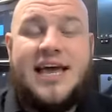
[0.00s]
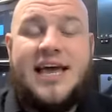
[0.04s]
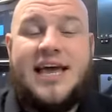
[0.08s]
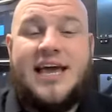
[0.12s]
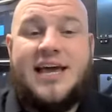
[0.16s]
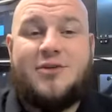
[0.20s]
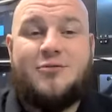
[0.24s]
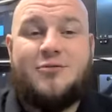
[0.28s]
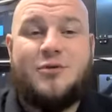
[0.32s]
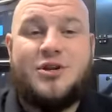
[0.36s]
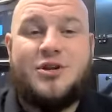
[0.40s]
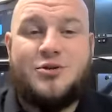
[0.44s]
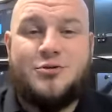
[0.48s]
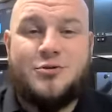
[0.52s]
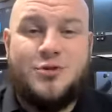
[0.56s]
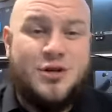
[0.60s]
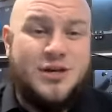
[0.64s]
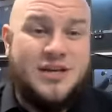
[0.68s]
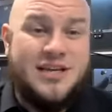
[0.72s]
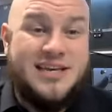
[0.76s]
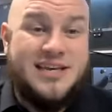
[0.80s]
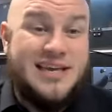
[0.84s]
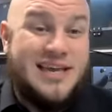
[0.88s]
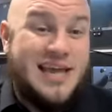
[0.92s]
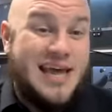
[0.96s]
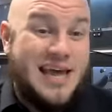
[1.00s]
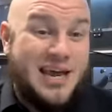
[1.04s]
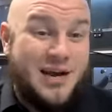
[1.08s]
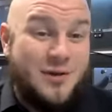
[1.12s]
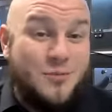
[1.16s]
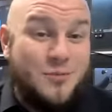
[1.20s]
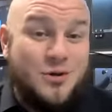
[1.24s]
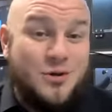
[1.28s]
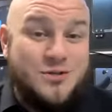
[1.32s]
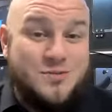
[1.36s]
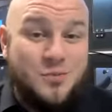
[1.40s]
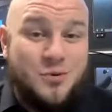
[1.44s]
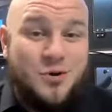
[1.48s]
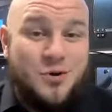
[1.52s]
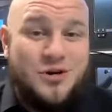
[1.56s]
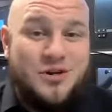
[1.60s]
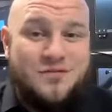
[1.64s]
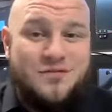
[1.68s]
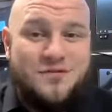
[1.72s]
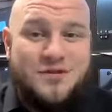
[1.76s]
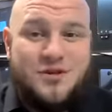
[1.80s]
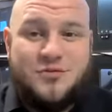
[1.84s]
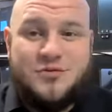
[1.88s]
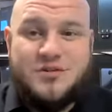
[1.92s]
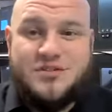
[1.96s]
And when you look at an animal's point
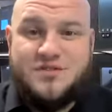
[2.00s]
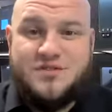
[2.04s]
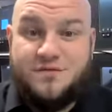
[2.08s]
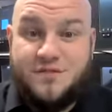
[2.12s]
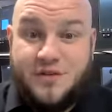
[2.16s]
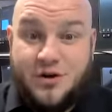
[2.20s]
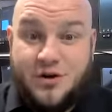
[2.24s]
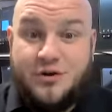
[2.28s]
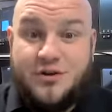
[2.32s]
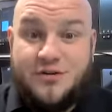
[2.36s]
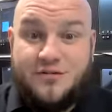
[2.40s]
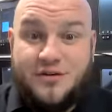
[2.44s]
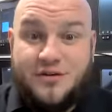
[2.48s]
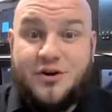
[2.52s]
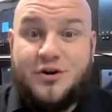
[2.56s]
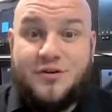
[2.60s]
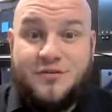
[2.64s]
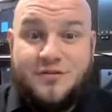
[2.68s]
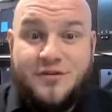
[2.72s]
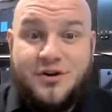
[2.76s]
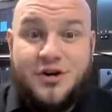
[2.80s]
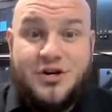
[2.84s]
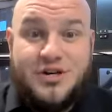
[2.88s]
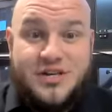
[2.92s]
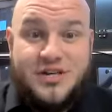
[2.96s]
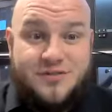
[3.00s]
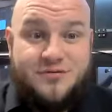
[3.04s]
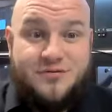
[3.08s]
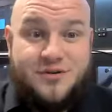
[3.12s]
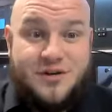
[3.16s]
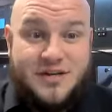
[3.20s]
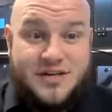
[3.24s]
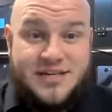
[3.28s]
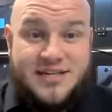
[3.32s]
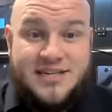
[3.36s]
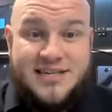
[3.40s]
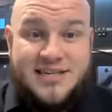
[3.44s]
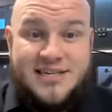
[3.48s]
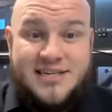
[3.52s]
of view, it's very, very, very different.